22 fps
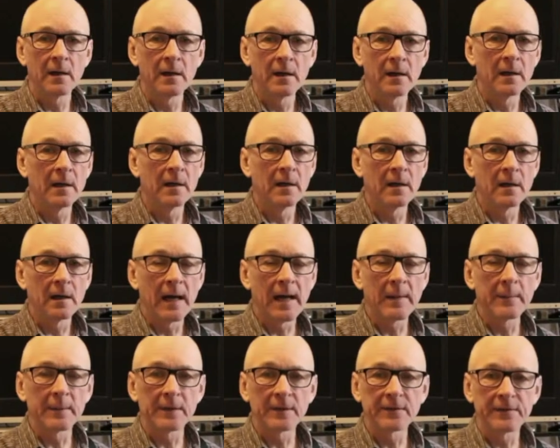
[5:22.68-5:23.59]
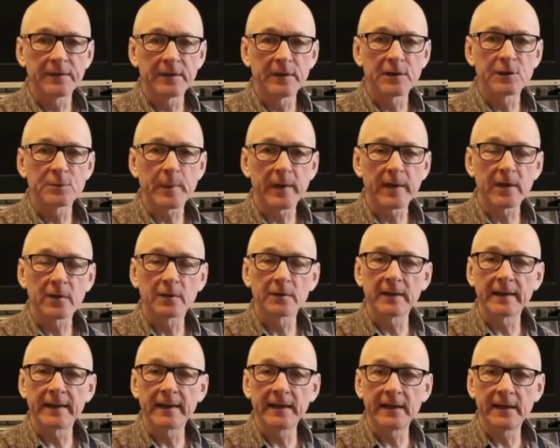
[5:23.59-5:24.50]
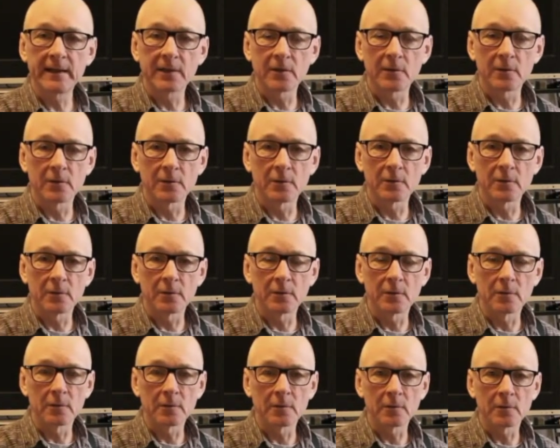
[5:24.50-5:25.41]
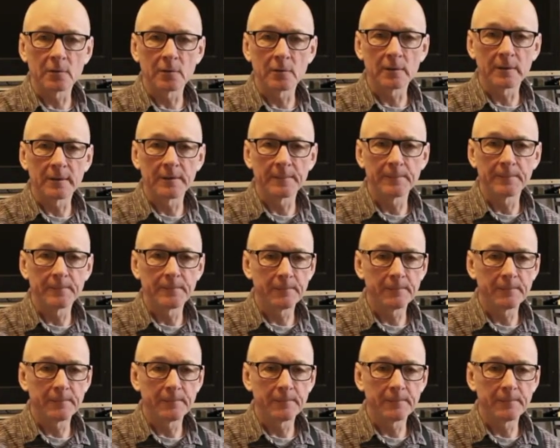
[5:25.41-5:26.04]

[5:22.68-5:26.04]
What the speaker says: and we'll finish back on the E chord.